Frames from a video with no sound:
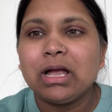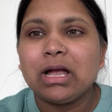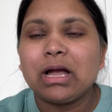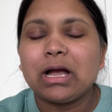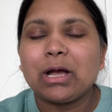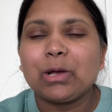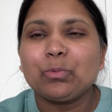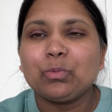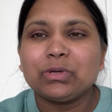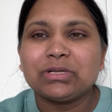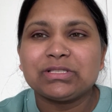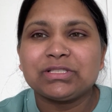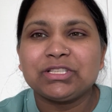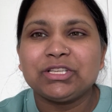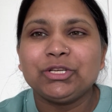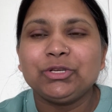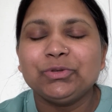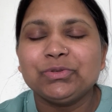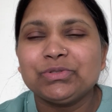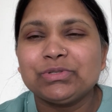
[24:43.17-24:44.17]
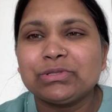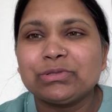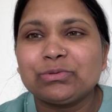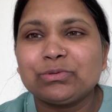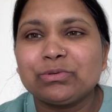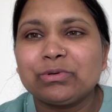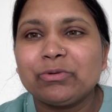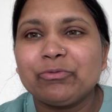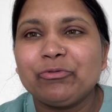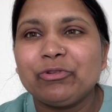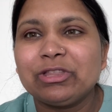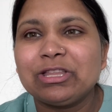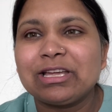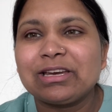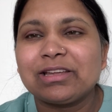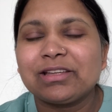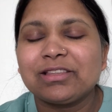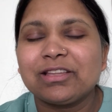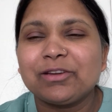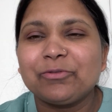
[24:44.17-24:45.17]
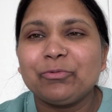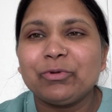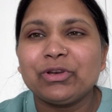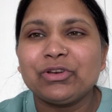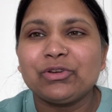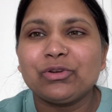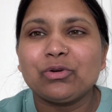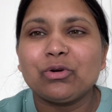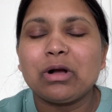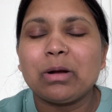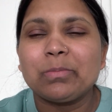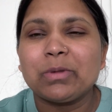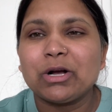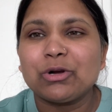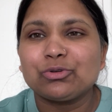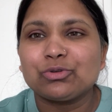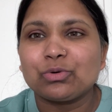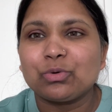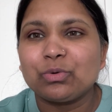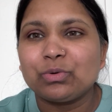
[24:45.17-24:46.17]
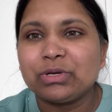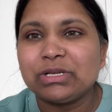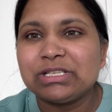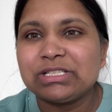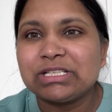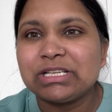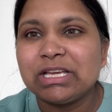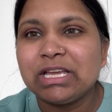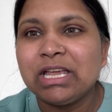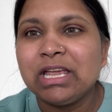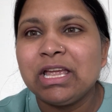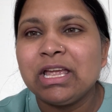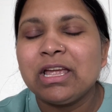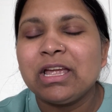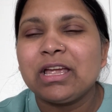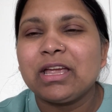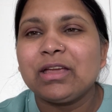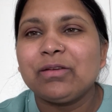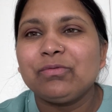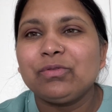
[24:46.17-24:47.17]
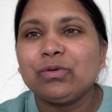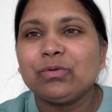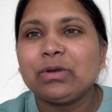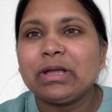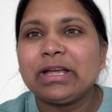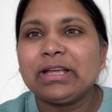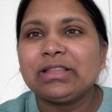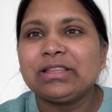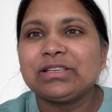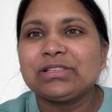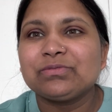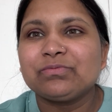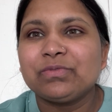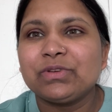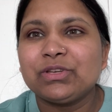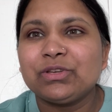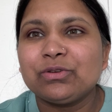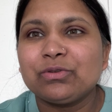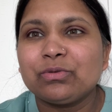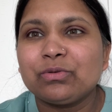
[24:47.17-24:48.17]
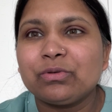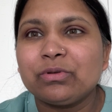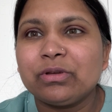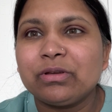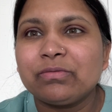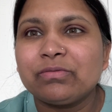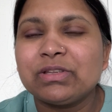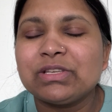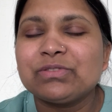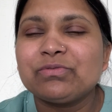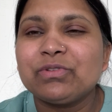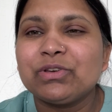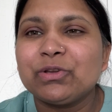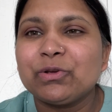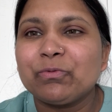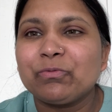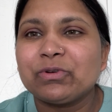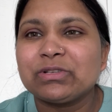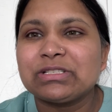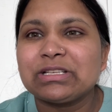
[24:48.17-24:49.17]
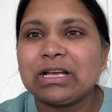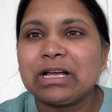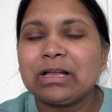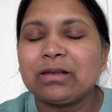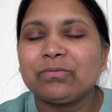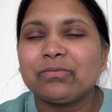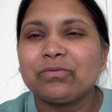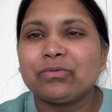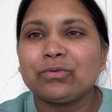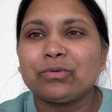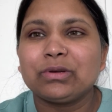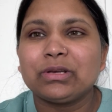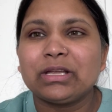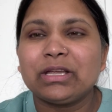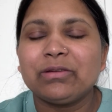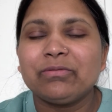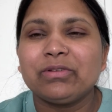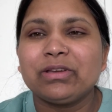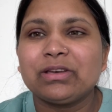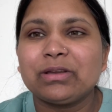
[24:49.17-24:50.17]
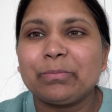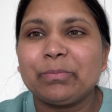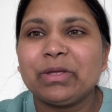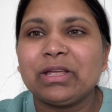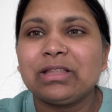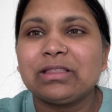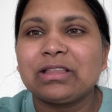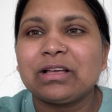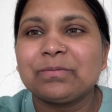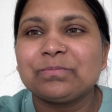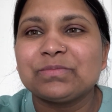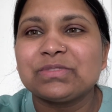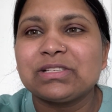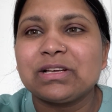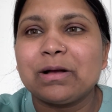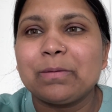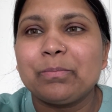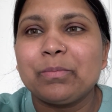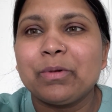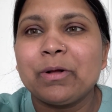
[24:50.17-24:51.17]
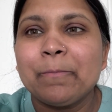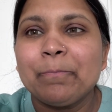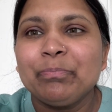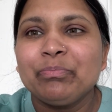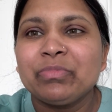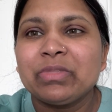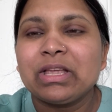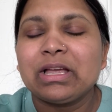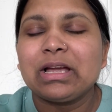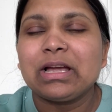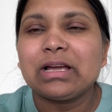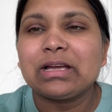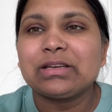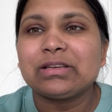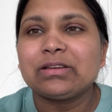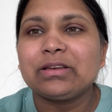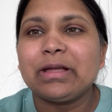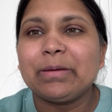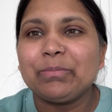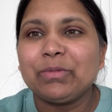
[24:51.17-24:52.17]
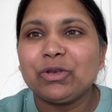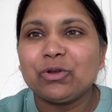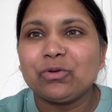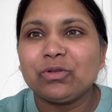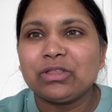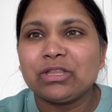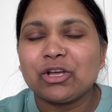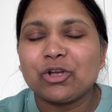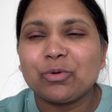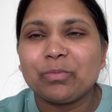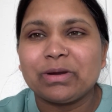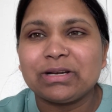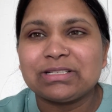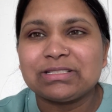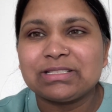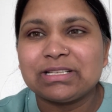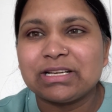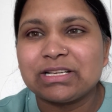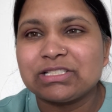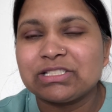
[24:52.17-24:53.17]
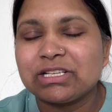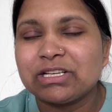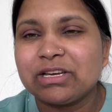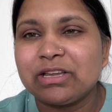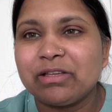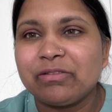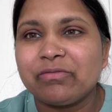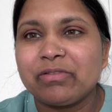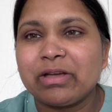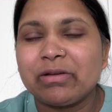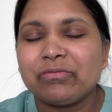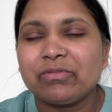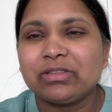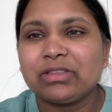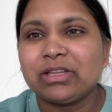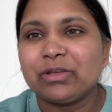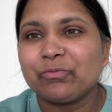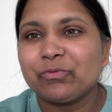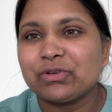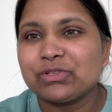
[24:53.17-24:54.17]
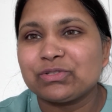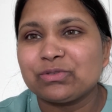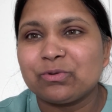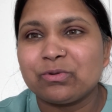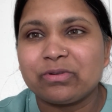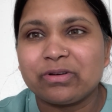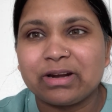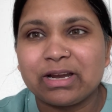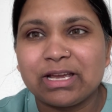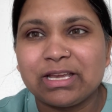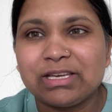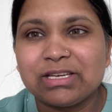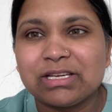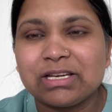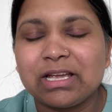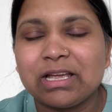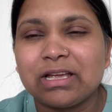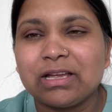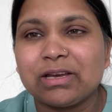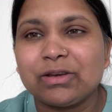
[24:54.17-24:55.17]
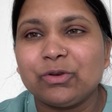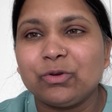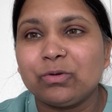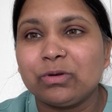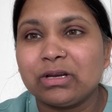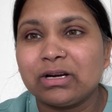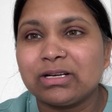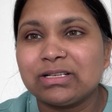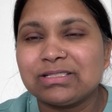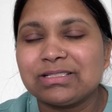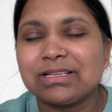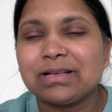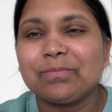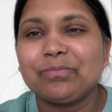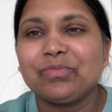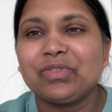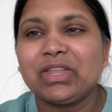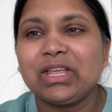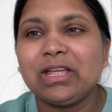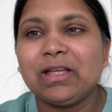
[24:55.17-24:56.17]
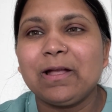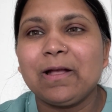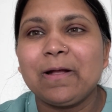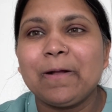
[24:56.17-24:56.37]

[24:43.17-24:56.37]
I will see you soon with another video about OET. If you like this video, if this video was helpful, give it a big thumbs up and let me know in the comment section if everything was all right and you learned something.